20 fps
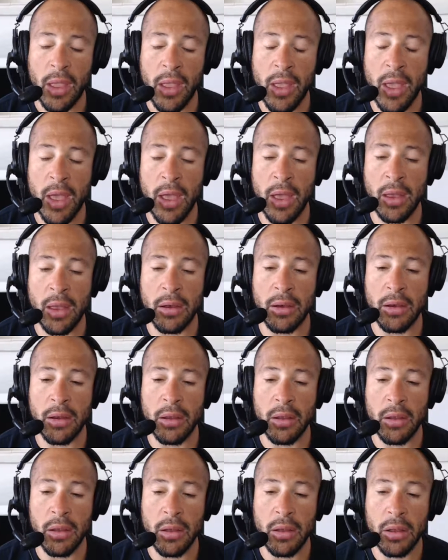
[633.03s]
And
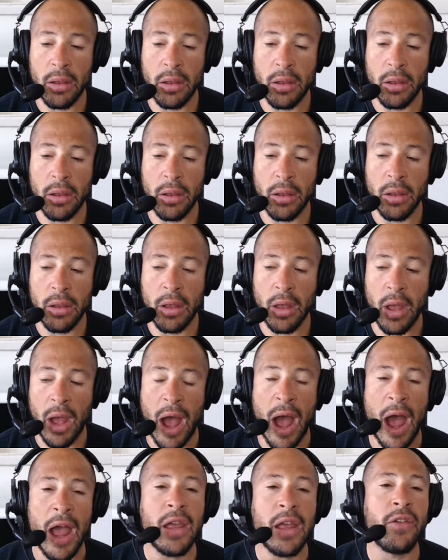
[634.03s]

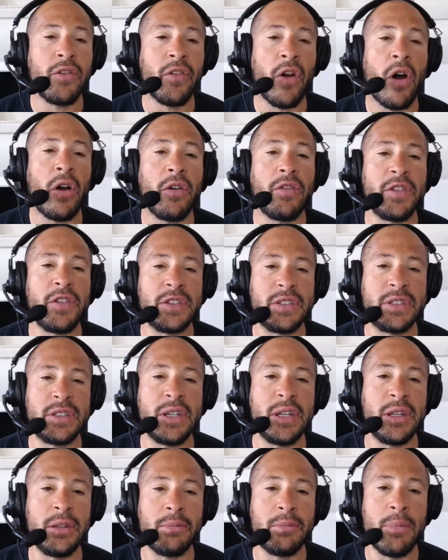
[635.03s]
I have often
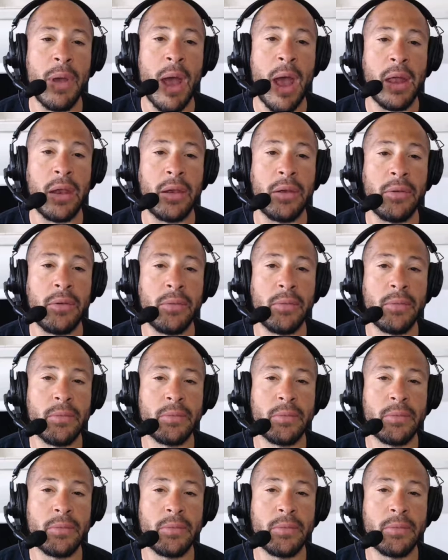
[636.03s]
seen men